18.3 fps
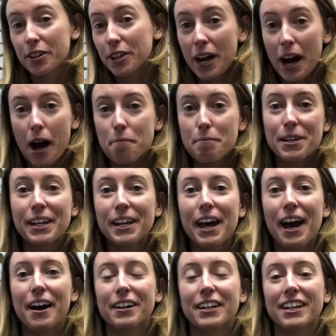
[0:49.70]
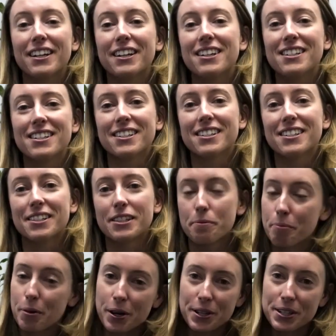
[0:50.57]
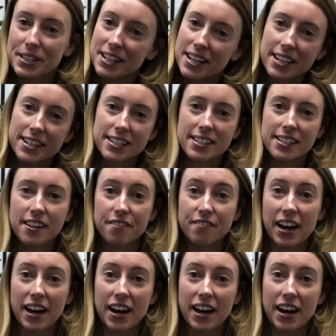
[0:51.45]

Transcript: carbon accounting is the process of